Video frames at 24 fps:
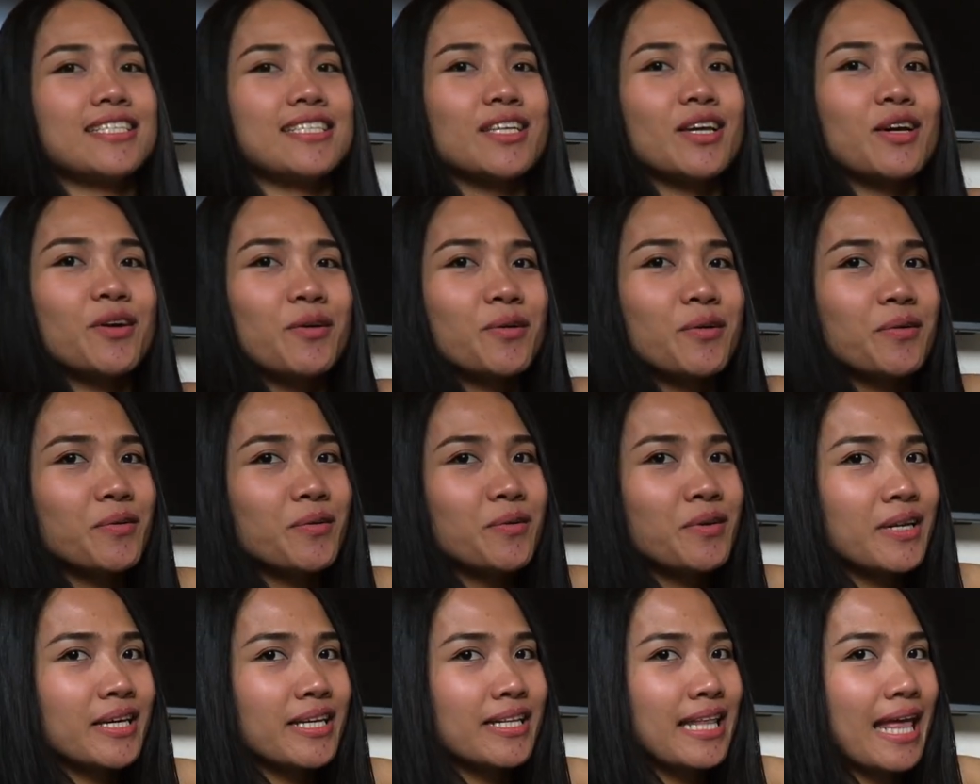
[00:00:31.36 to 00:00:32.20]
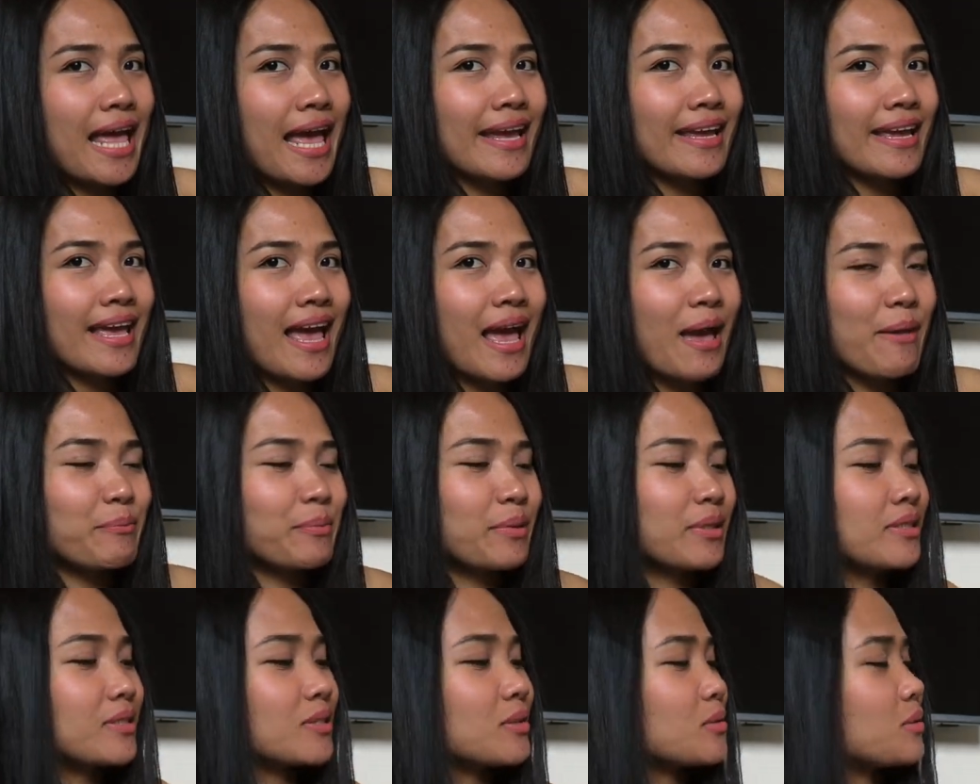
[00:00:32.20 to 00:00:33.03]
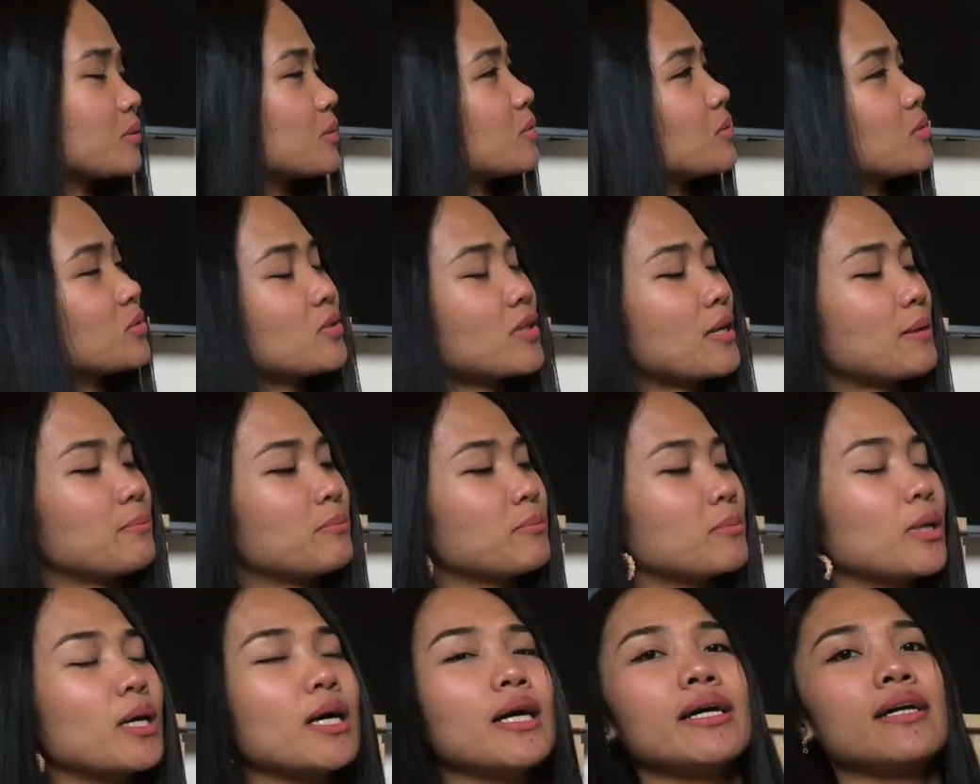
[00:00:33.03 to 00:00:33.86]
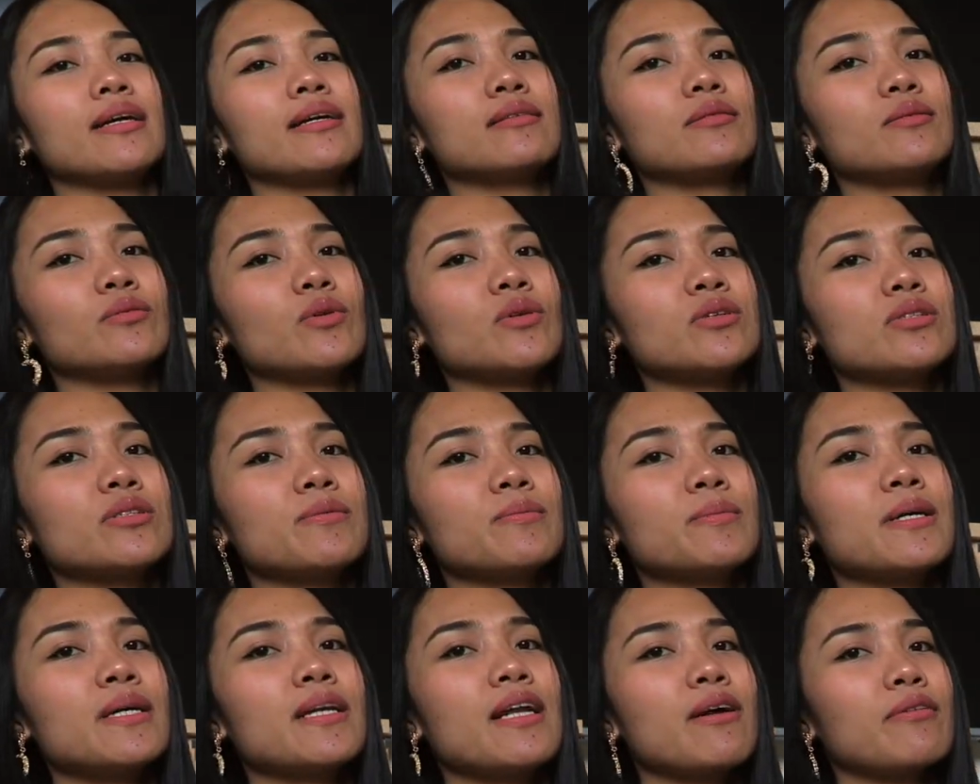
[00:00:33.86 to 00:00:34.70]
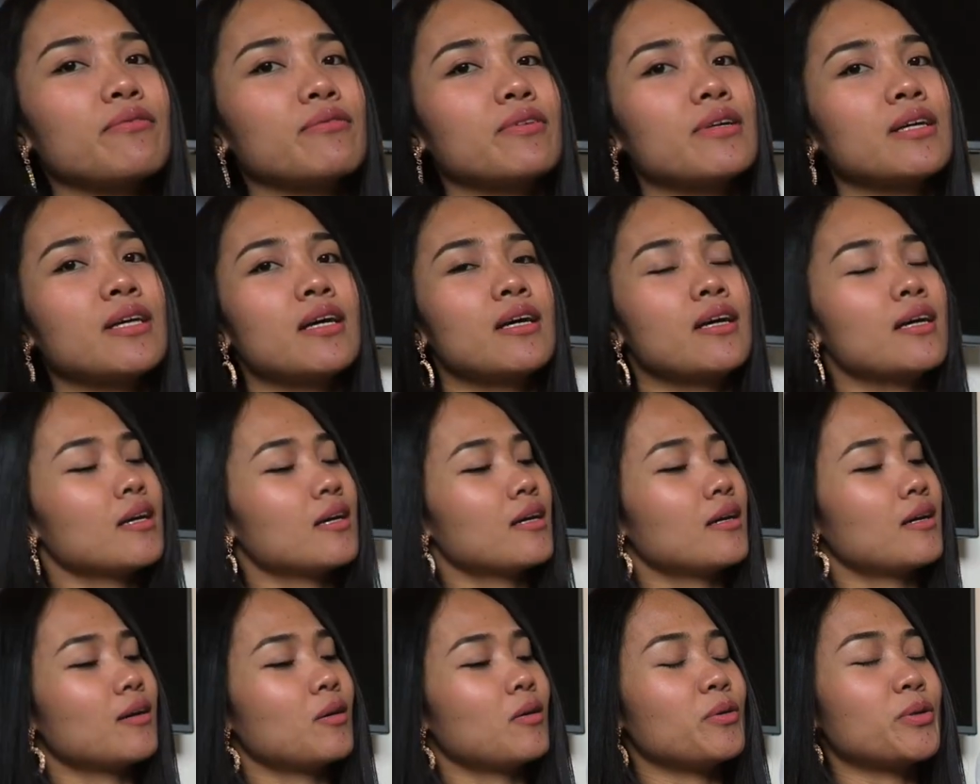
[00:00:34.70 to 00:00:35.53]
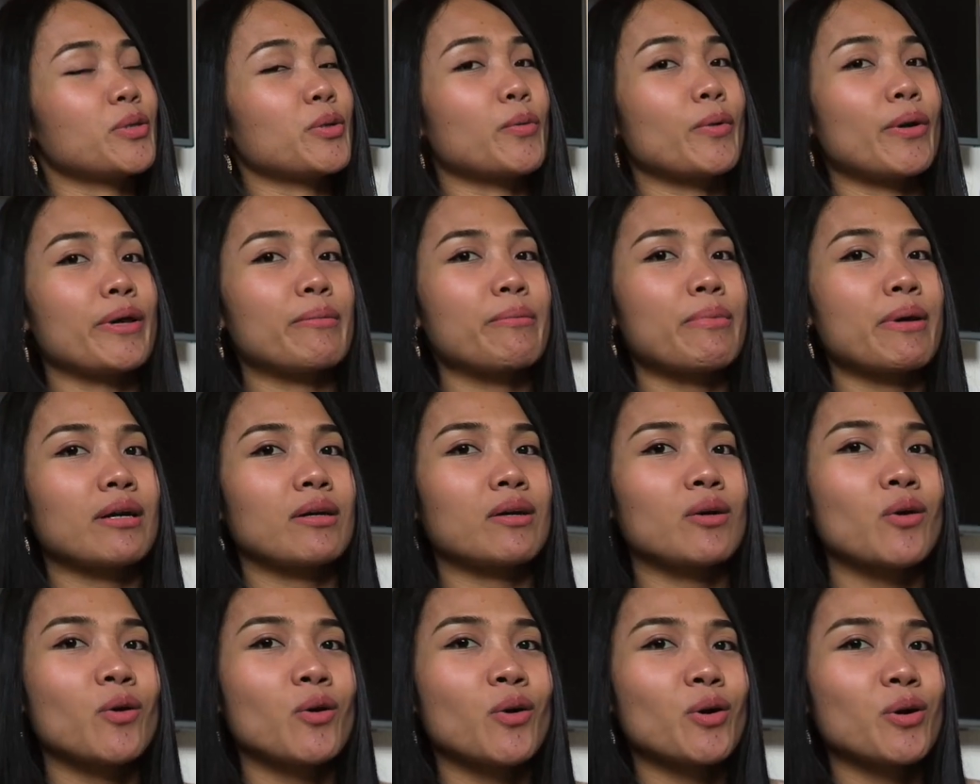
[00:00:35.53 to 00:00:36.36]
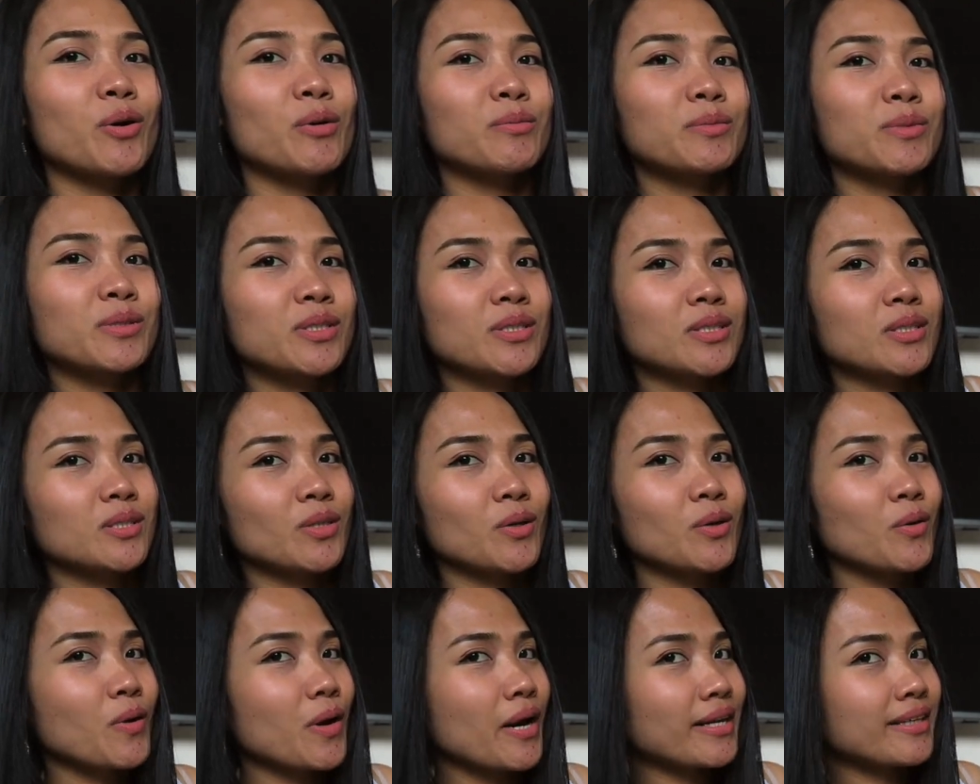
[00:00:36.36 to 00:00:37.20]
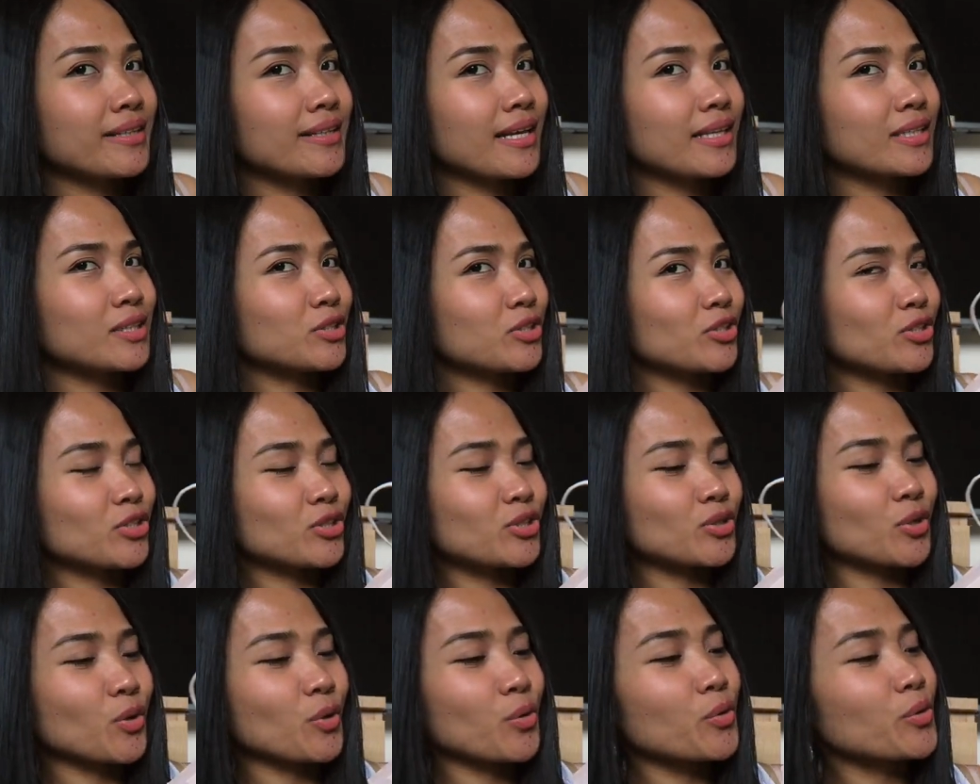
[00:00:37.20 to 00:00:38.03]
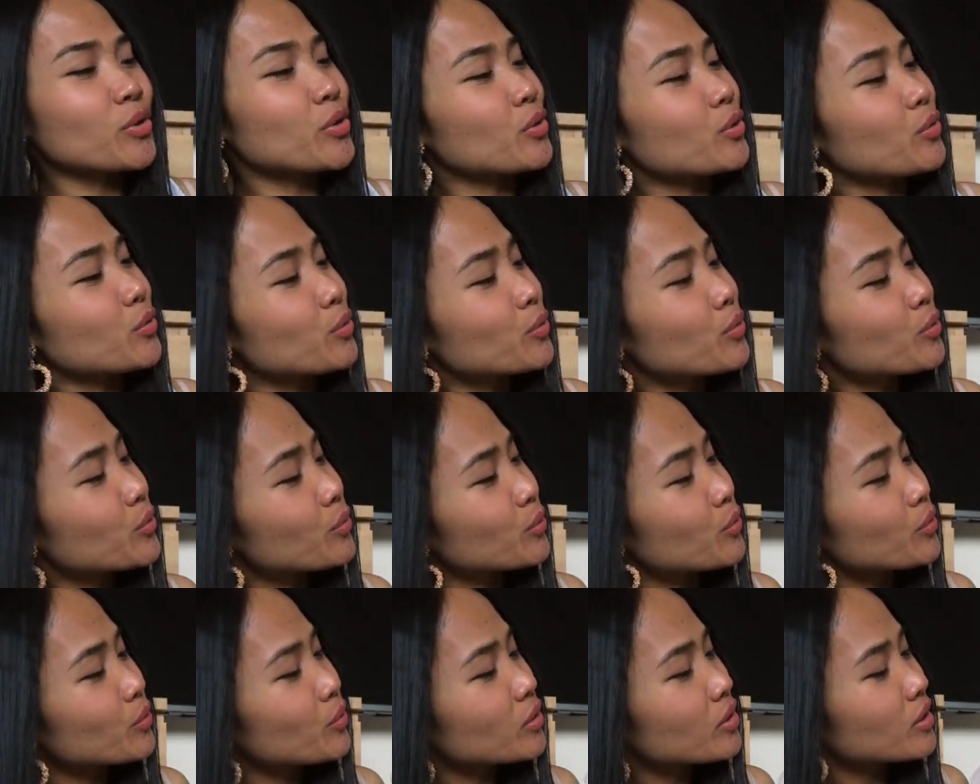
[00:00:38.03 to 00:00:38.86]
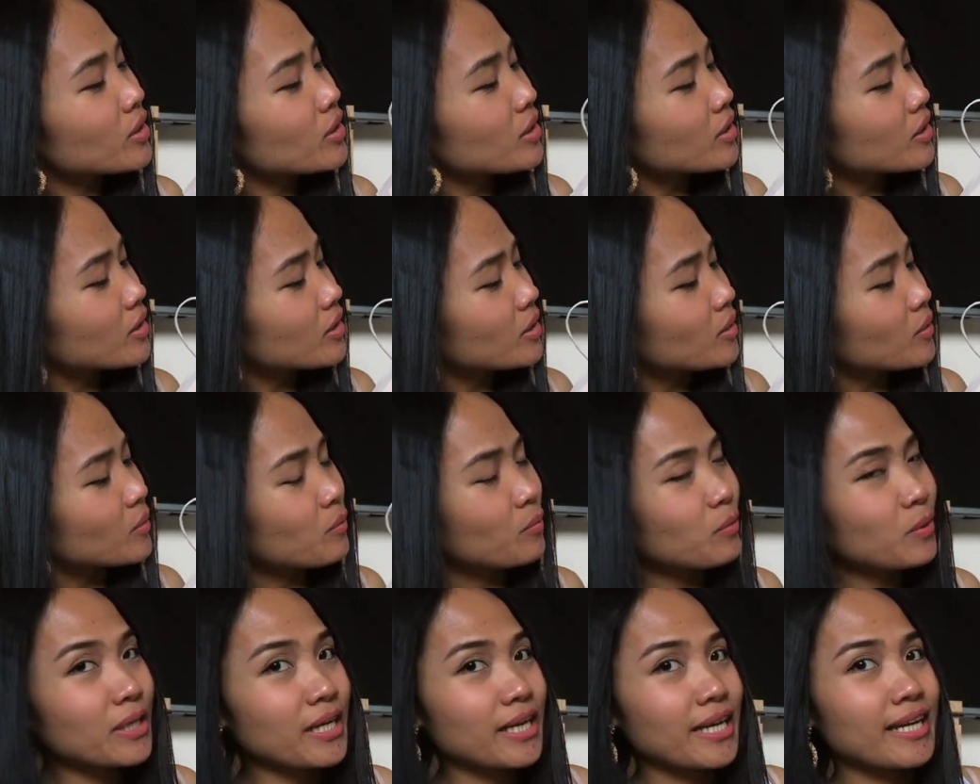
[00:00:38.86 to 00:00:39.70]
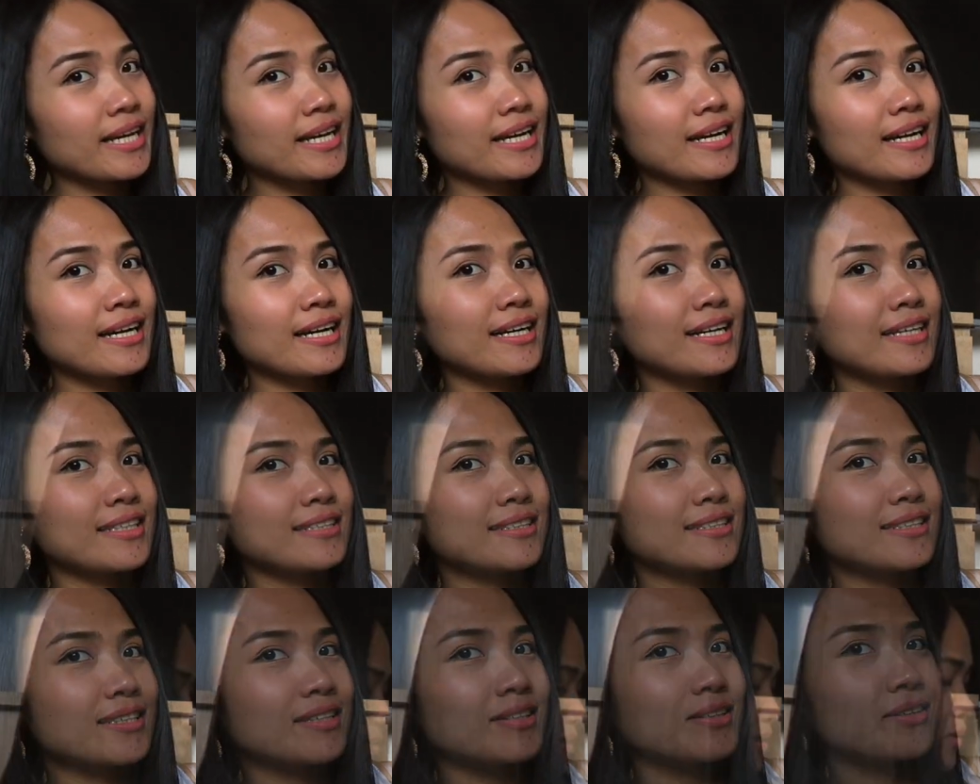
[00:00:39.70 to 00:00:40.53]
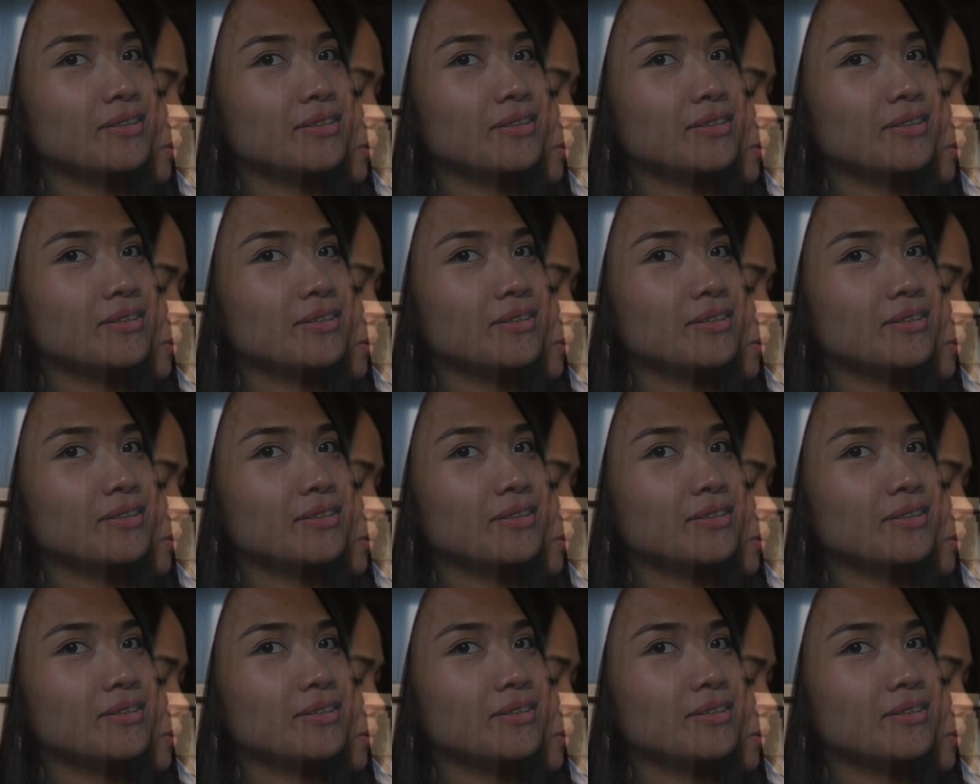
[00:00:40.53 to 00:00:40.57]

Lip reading: So it happened to drop by at ROSSMANN on the way back home, so I'd like to show you what I got.